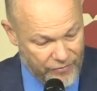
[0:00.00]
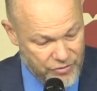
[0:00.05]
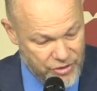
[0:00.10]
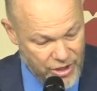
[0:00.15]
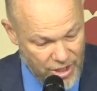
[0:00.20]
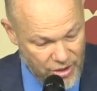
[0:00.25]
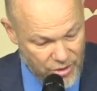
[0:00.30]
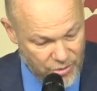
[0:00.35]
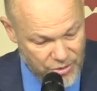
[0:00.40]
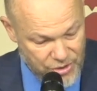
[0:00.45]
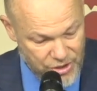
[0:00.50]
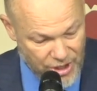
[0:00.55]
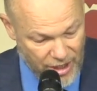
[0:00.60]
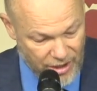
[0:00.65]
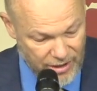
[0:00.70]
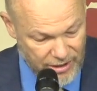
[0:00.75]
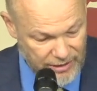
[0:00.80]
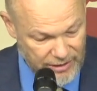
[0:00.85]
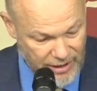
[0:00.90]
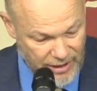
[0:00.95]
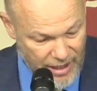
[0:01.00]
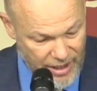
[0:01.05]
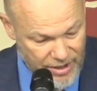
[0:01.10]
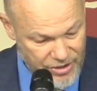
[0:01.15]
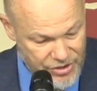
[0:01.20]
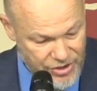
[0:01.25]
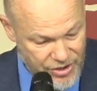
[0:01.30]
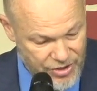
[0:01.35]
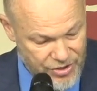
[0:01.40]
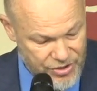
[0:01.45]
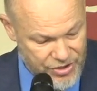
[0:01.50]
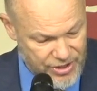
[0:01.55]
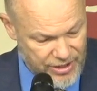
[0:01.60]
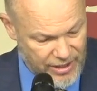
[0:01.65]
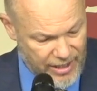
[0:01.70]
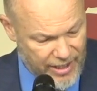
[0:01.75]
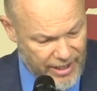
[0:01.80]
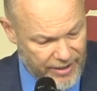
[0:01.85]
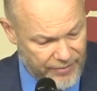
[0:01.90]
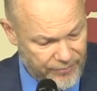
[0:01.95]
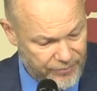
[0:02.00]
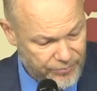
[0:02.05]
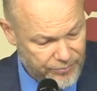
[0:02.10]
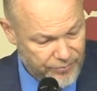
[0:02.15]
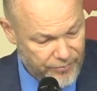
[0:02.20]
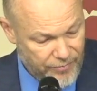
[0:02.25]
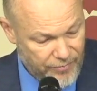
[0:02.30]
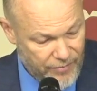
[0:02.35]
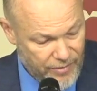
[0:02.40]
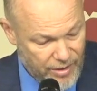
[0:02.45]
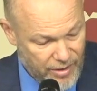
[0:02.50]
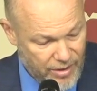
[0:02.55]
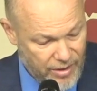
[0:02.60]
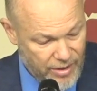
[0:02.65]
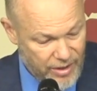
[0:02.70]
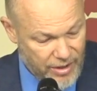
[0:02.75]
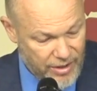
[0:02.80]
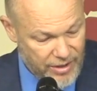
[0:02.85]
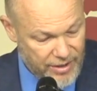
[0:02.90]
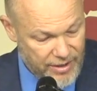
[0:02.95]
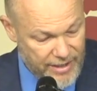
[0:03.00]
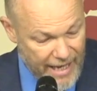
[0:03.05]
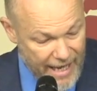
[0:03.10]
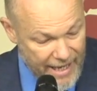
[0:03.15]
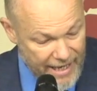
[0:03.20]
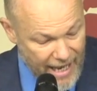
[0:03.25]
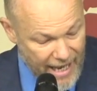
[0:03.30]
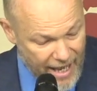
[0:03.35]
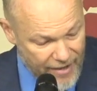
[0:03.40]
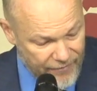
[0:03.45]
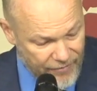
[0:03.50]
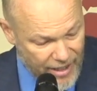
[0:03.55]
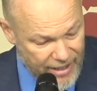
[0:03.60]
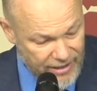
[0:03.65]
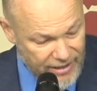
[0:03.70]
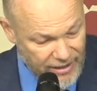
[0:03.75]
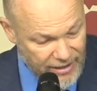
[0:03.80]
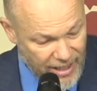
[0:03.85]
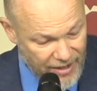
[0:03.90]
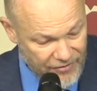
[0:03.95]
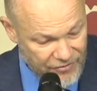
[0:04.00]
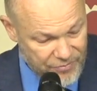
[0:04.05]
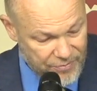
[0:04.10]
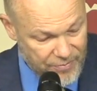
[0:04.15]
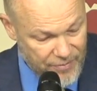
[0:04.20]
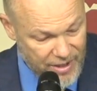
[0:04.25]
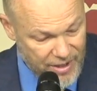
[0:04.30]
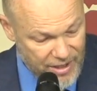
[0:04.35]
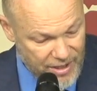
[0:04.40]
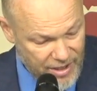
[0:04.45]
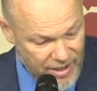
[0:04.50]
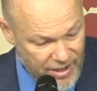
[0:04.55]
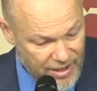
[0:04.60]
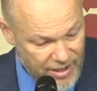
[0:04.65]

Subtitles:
Jehu shall Elisha slay. Yet have I left me